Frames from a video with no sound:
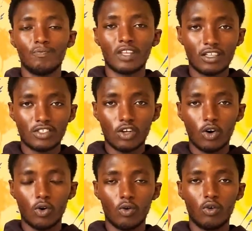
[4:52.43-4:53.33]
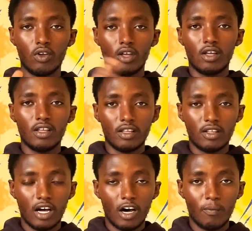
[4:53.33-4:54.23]
So
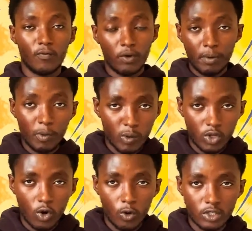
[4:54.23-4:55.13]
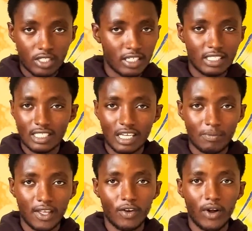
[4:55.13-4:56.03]
for people with goals, it's the same
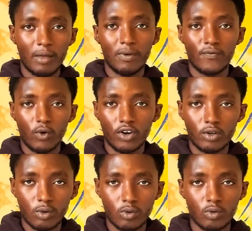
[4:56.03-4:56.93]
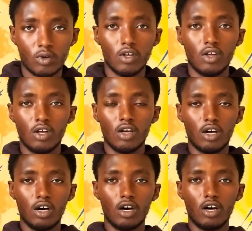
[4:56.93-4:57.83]
thing, right? Before you
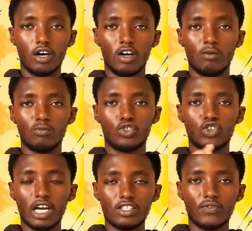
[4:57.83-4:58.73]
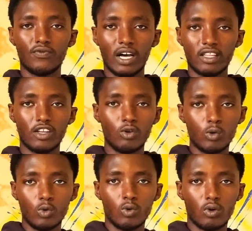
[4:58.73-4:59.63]
try to find the
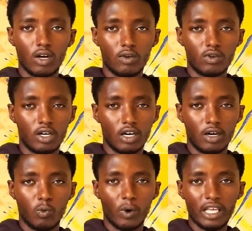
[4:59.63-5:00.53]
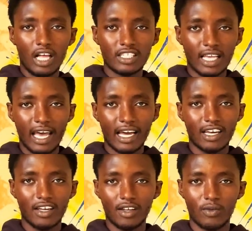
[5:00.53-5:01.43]
new weight loss hack,
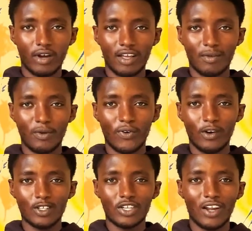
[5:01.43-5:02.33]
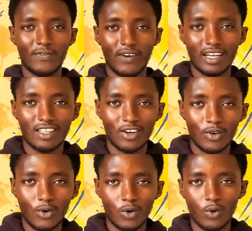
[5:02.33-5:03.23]
right? Before you try to find the
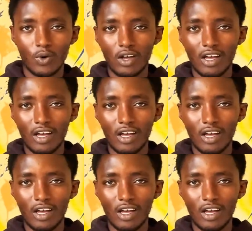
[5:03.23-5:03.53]
new